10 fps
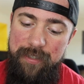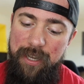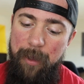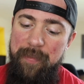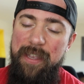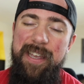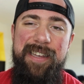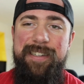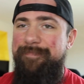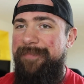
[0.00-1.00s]
So,
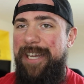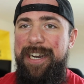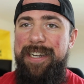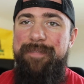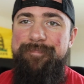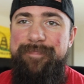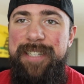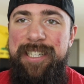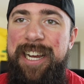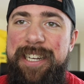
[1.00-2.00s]
kind
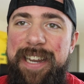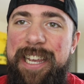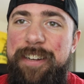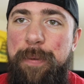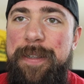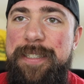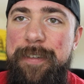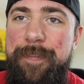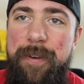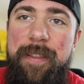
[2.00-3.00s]
of not negative points
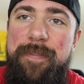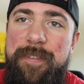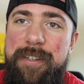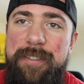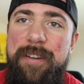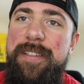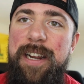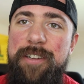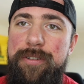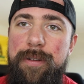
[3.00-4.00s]
here for
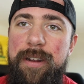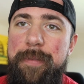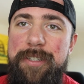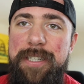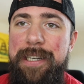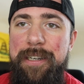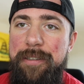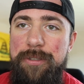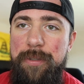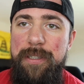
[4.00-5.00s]
creatine hydrochloride, but just kind of
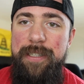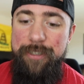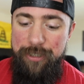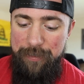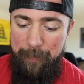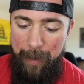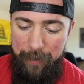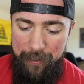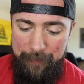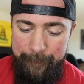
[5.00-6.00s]
neutral addition in my
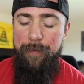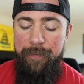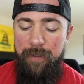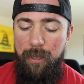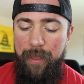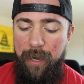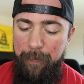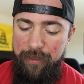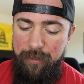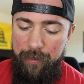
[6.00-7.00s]
opinion. We follow that
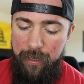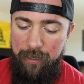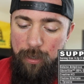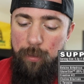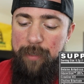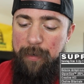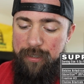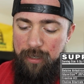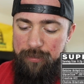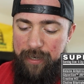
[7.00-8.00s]
up with choline
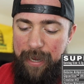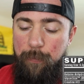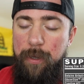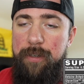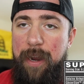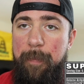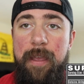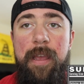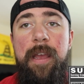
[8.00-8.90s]
bitartrate at 1 gram.